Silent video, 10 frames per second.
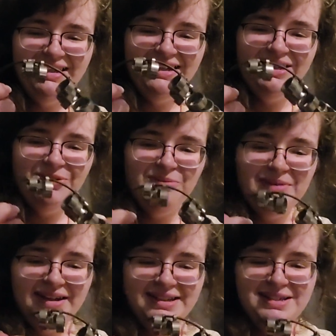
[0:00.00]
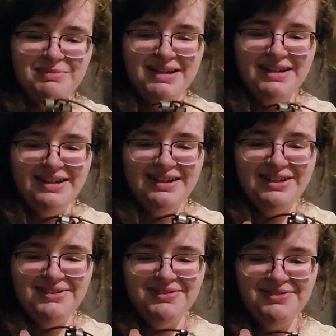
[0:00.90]
and it reminds me
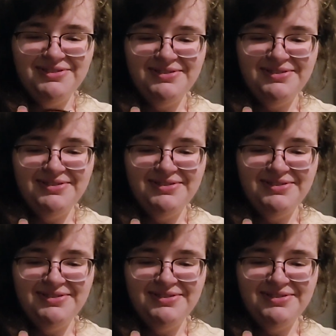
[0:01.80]
of